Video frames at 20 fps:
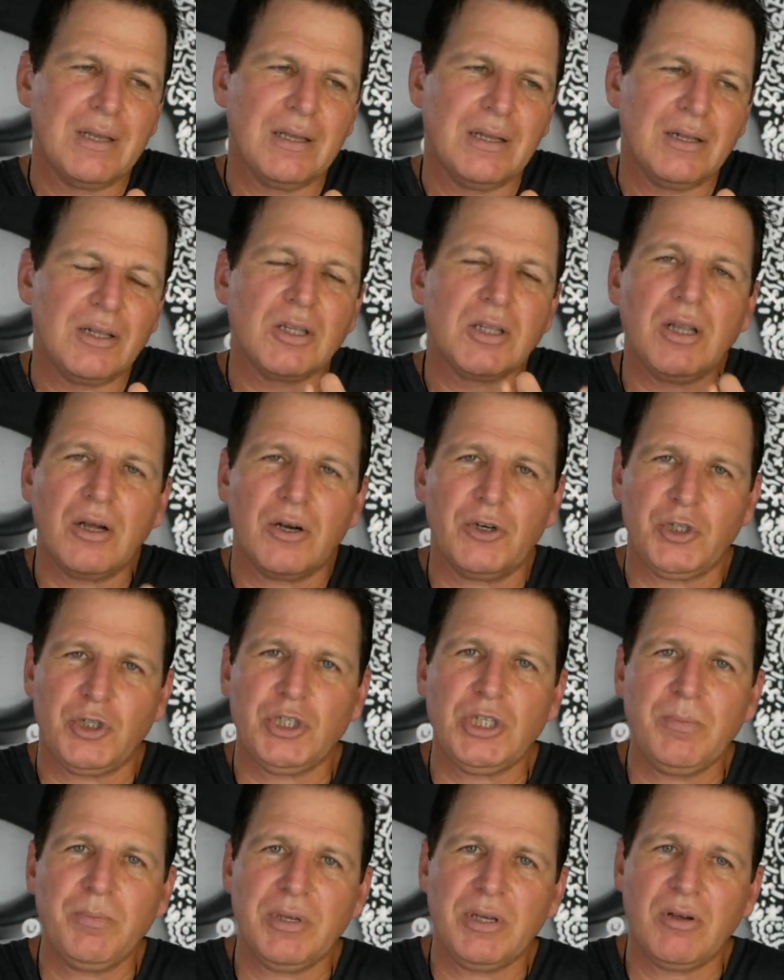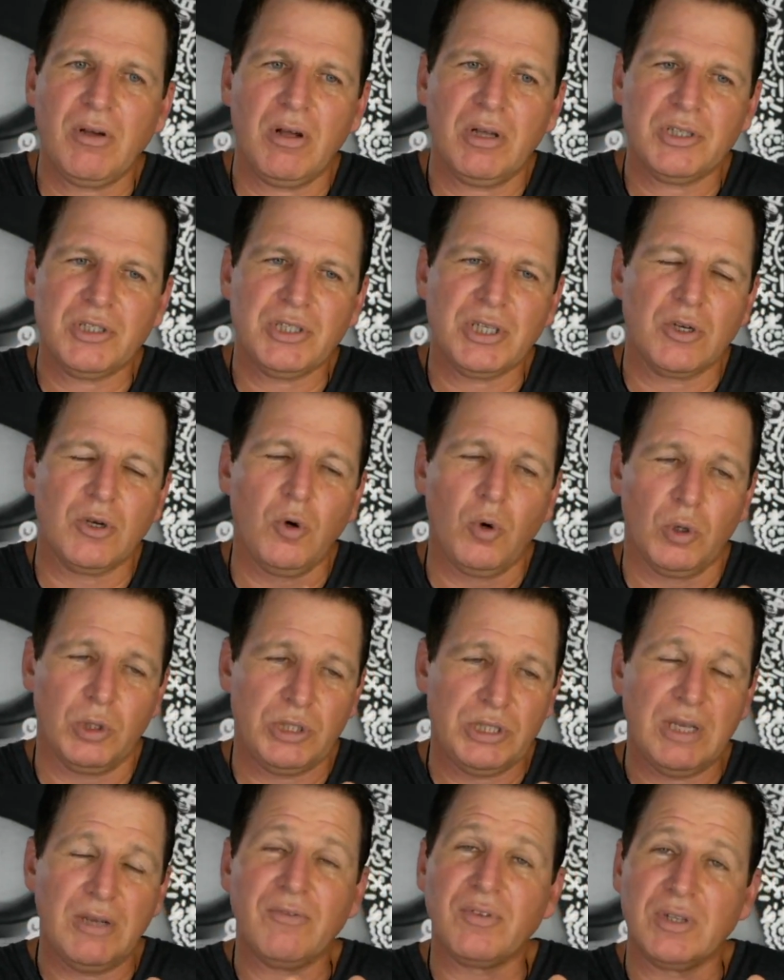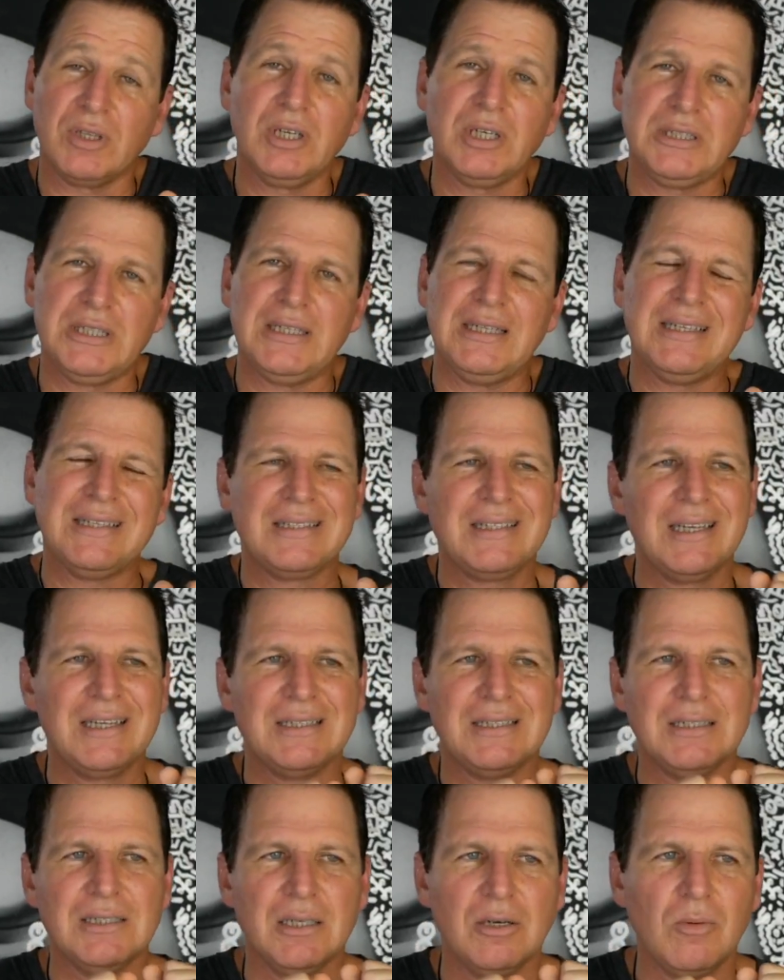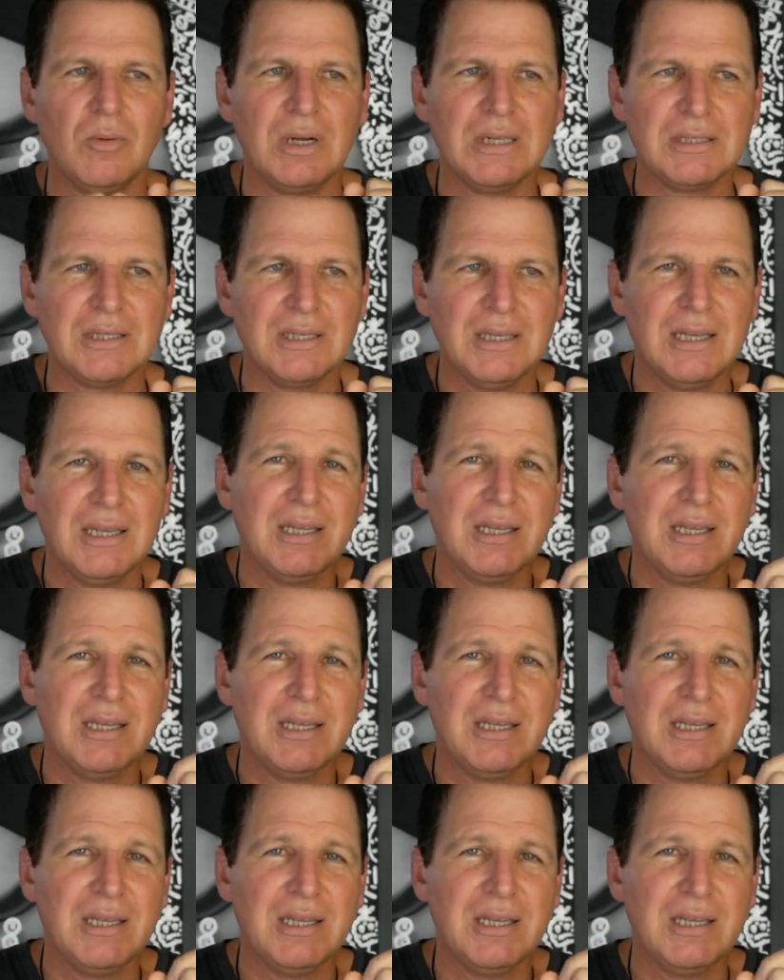largely because the courts have looked at it and said, you know what?